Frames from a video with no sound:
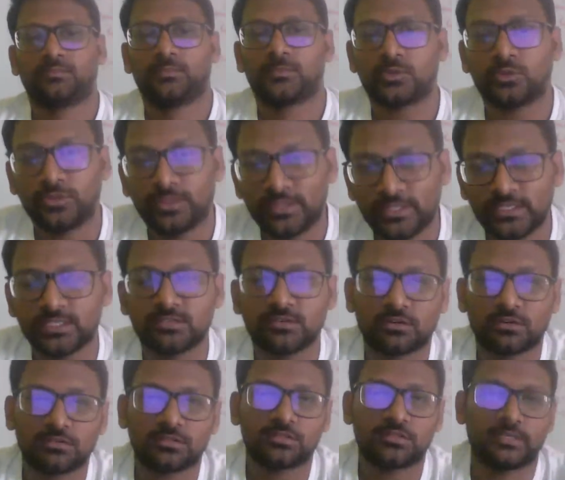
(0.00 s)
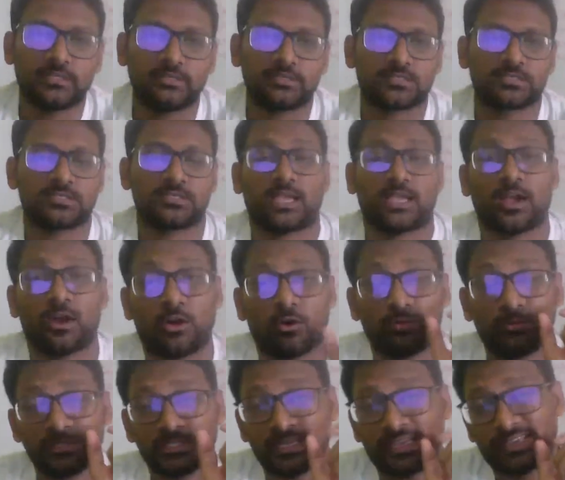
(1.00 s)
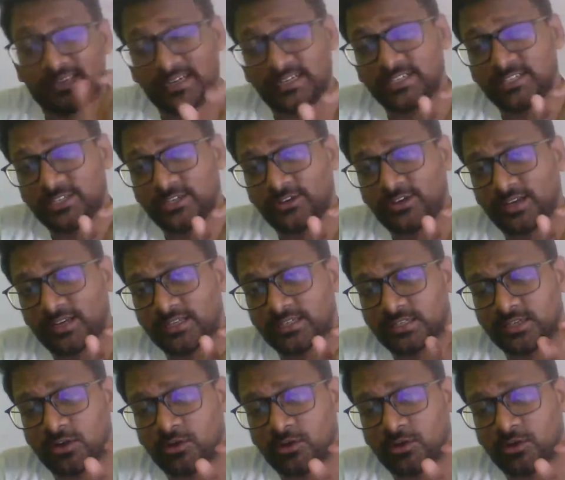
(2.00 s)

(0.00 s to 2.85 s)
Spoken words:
So these are the things: how much energy utilized,